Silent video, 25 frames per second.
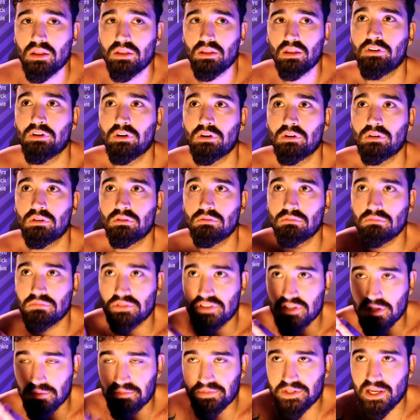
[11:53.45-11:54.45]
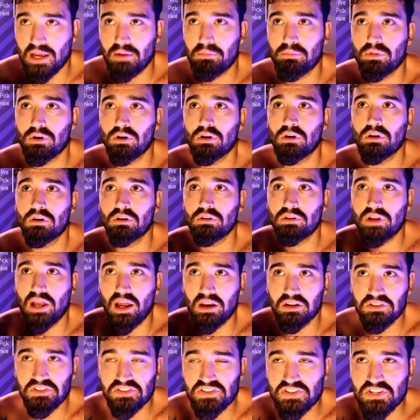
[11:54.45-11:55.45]
For September,
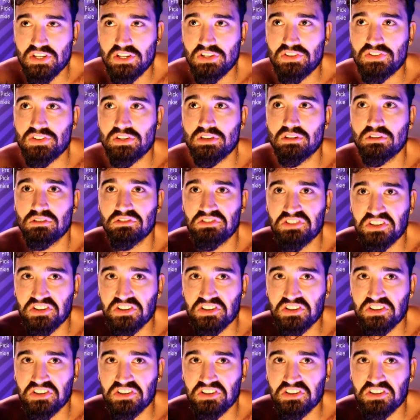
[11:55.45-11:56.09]
not in season,